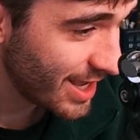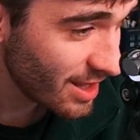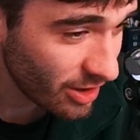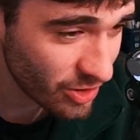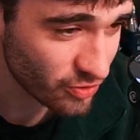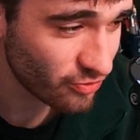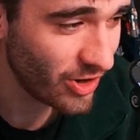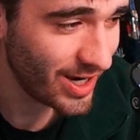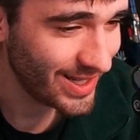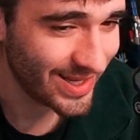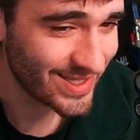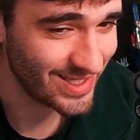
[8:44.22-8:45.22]
It looked
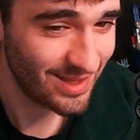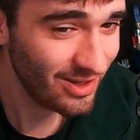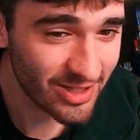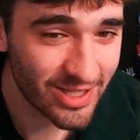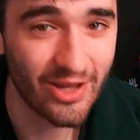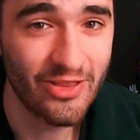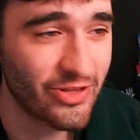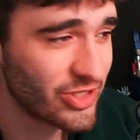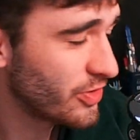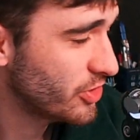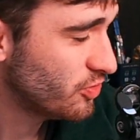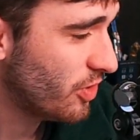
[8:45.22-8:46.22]
really, like I said, it looked good on the
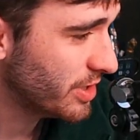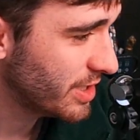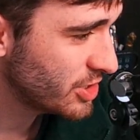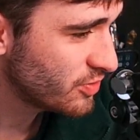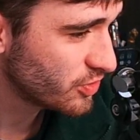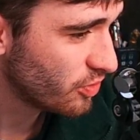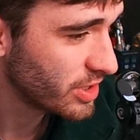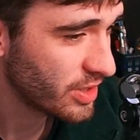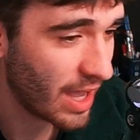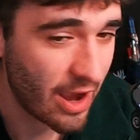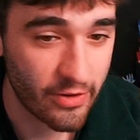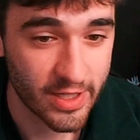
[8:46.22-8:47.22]
Switch 1. This was one of
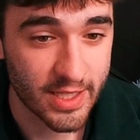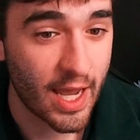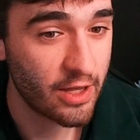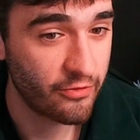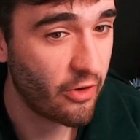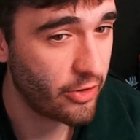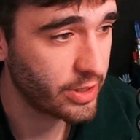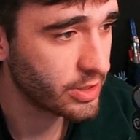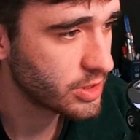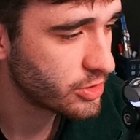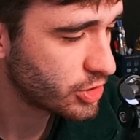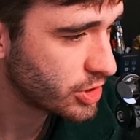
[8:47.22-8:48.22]
the areas that had a very
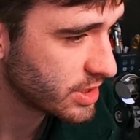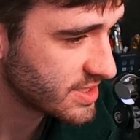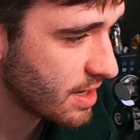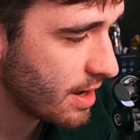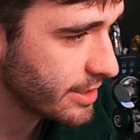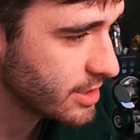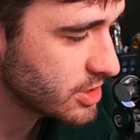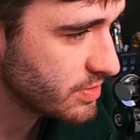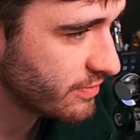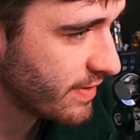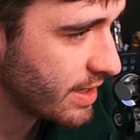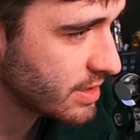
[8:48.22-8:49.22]
good design, to
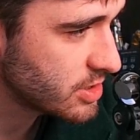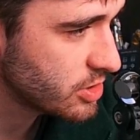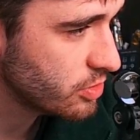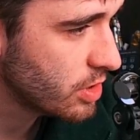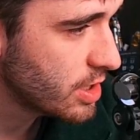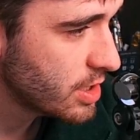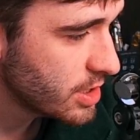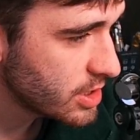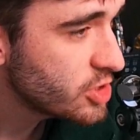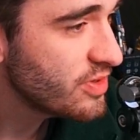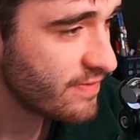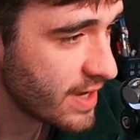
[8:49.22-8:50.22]
be fair to
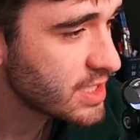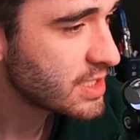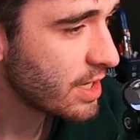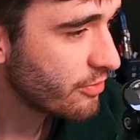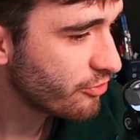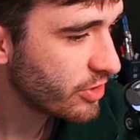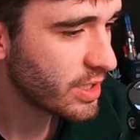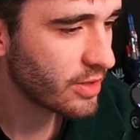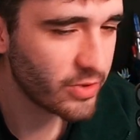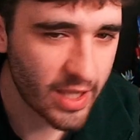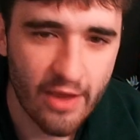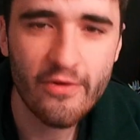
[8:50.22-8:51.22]
Game Freak.
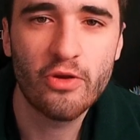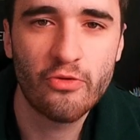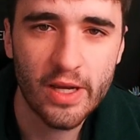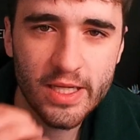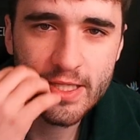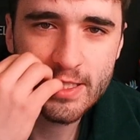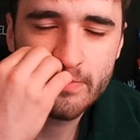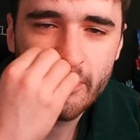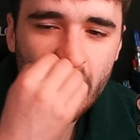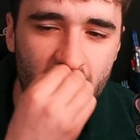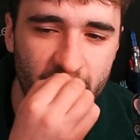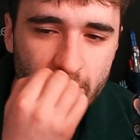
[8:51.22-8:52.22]
We gave it criticism
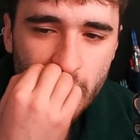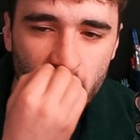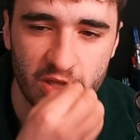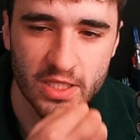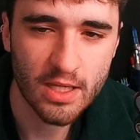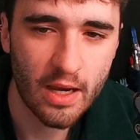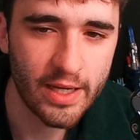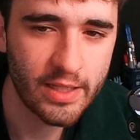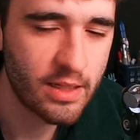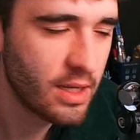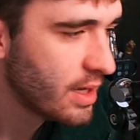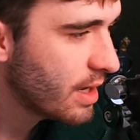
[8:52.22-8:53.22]
for having poor
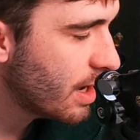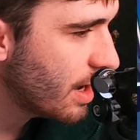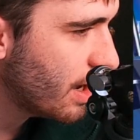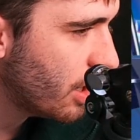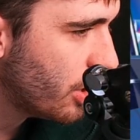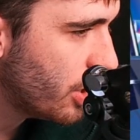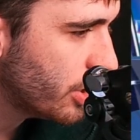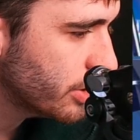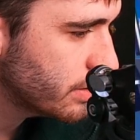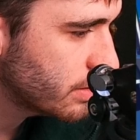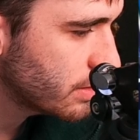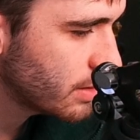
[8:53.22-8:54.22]
design
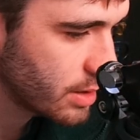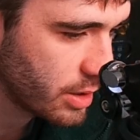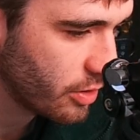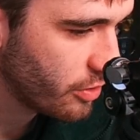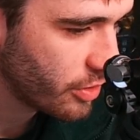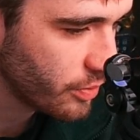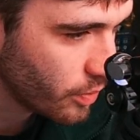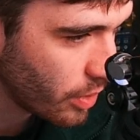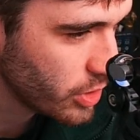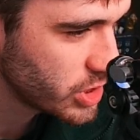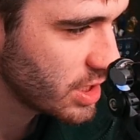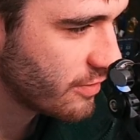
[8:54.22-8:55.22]
on
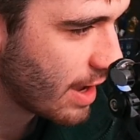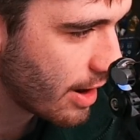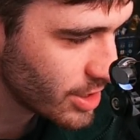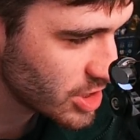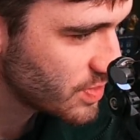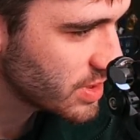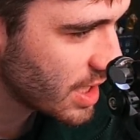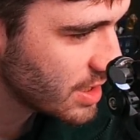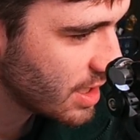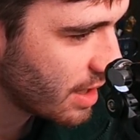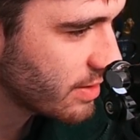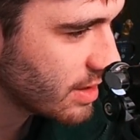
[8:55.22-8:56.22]
most of the other areas, but they
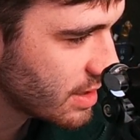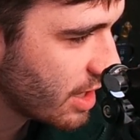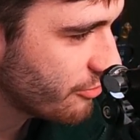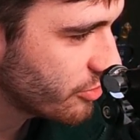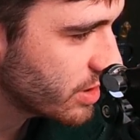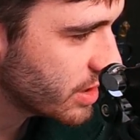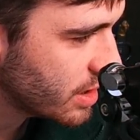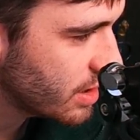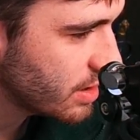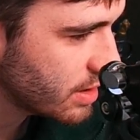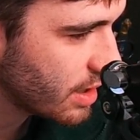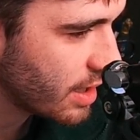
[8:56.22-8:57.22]

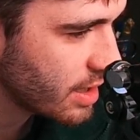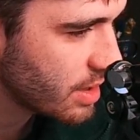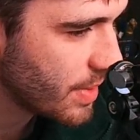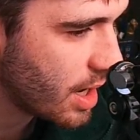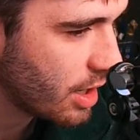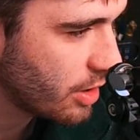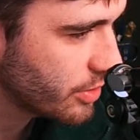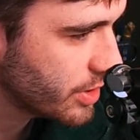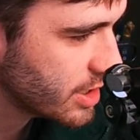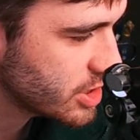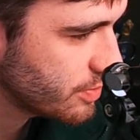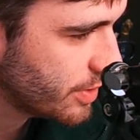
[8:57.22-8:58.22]
definitely hit the mark with
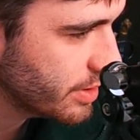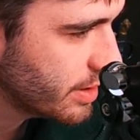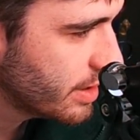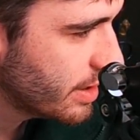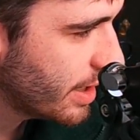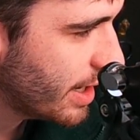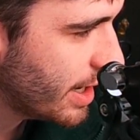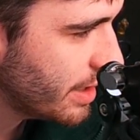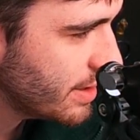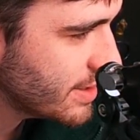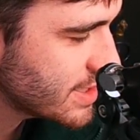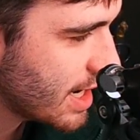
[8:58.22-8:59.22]
this one.
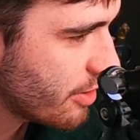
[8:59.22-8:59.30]
And this